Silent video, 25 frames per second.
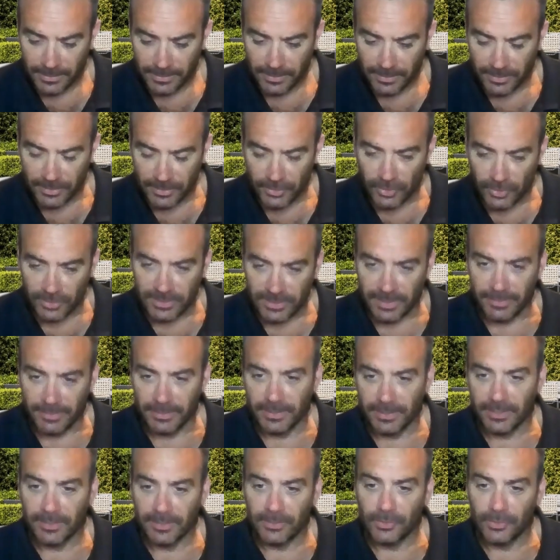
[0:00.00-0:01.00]
because it's not
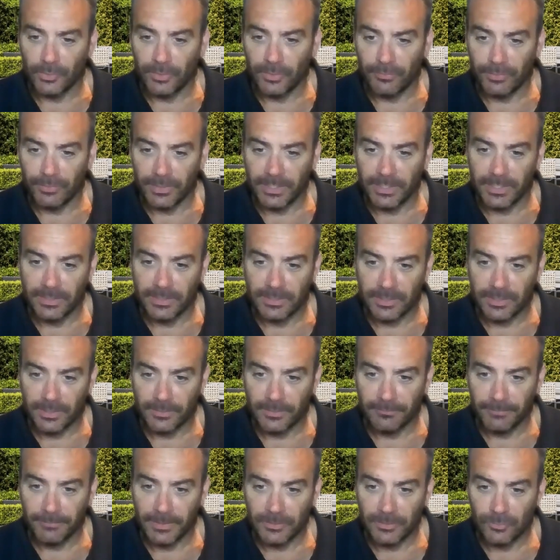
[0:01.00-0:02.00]
something you're going to do every year.
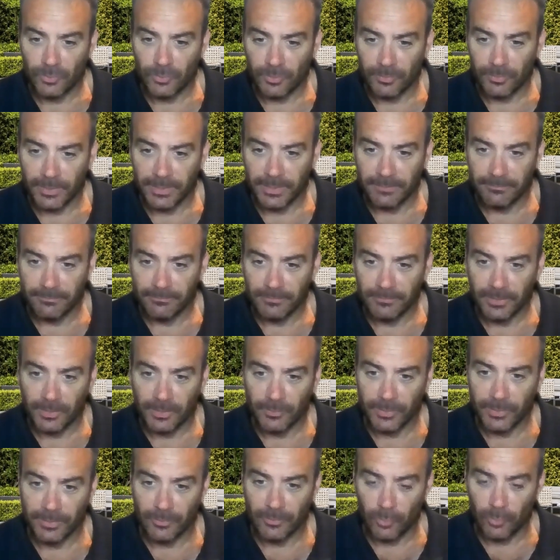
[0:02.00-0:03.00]
So that's why
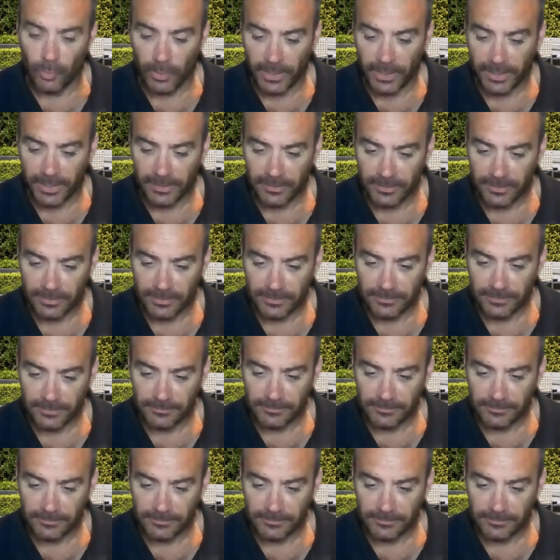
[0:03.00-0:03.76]
I went all out on it.